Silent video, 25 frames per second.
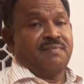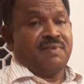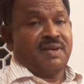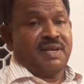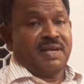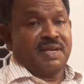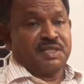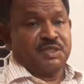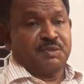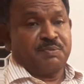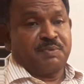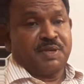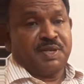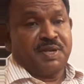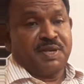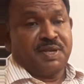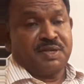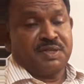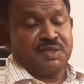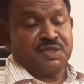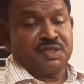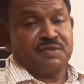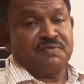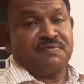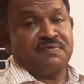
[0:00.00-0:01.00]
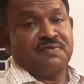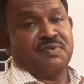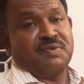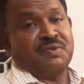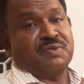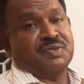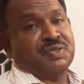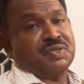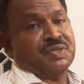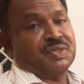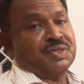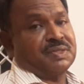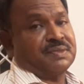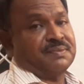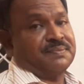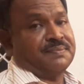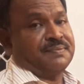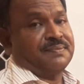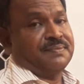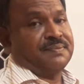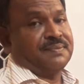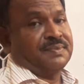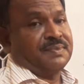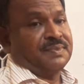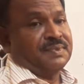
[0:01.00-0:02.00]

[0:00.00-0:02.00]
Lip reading: will experience a force.